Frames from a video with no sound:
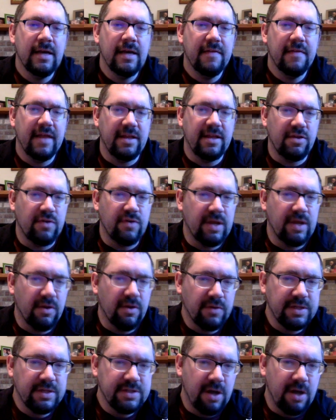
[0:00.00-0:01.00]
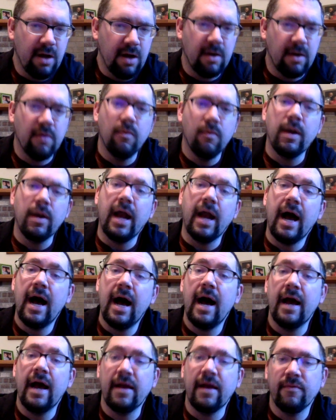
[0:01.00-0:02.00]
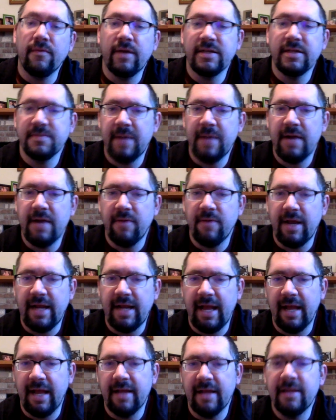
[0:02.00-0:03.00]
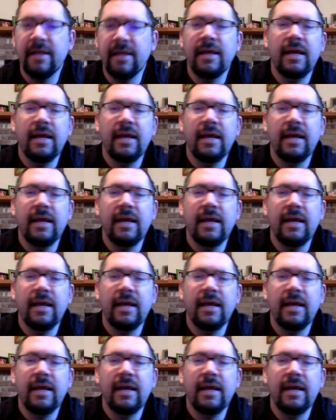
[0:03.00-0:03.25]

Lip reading: that you can only talk when I raise my right hand